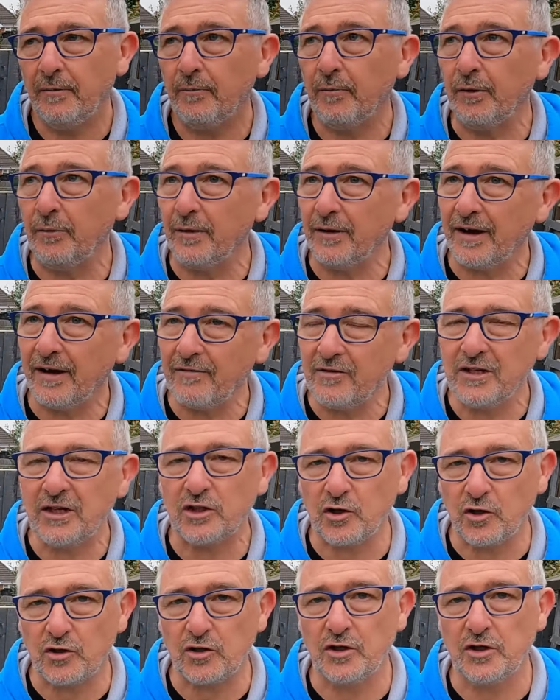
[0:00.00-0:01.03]
we were having
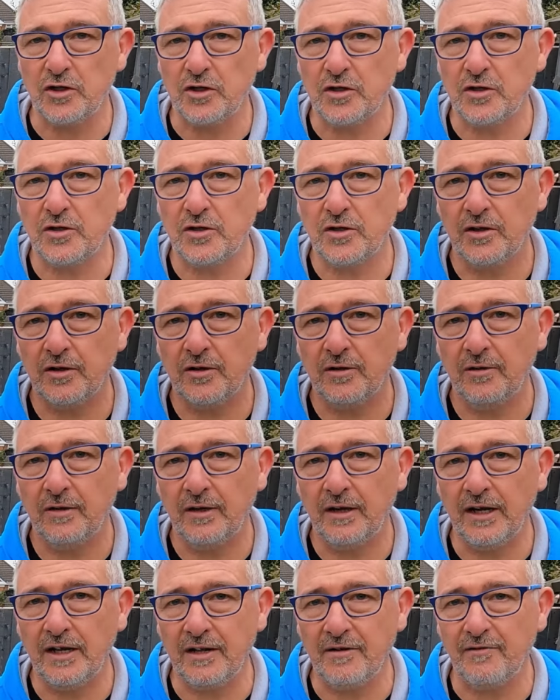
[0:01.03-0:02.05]
discussions
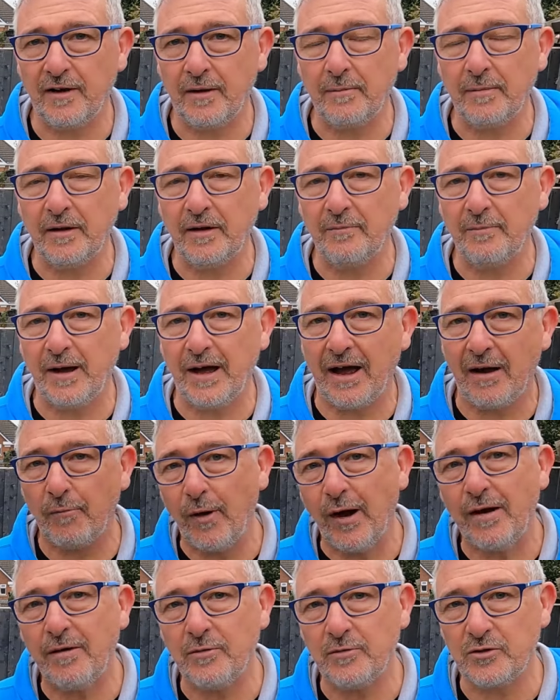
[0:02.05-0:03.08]
in the family about
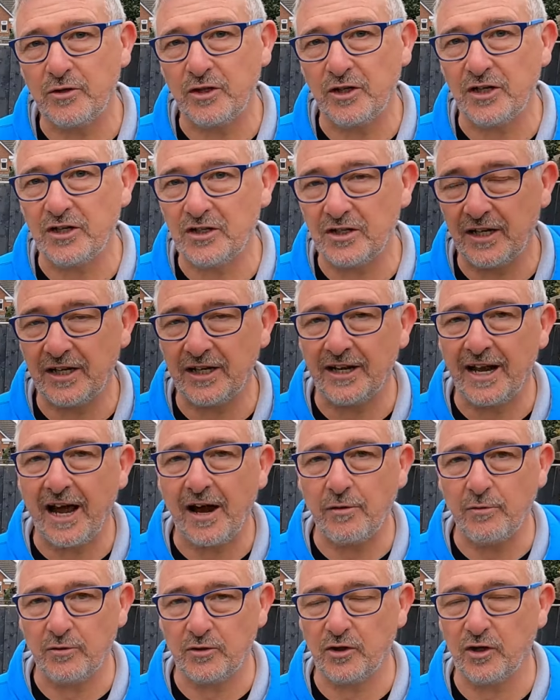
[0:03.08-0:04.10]
where it was going to sit and
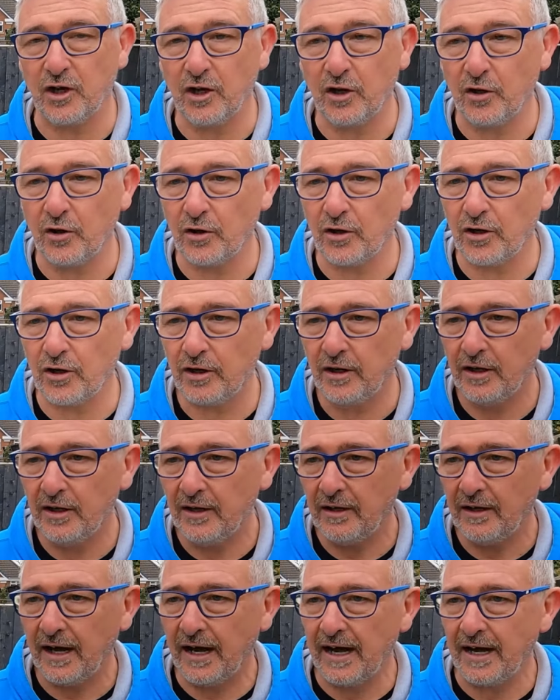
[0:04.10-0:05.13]
how it was going to look.
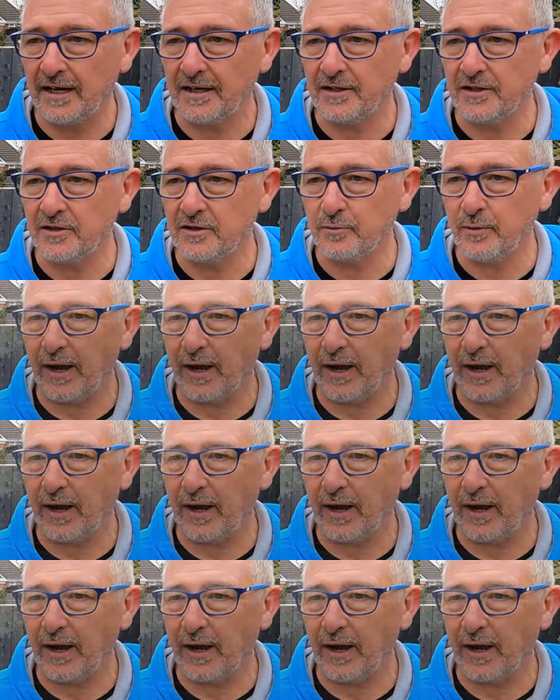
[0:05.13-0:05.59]
And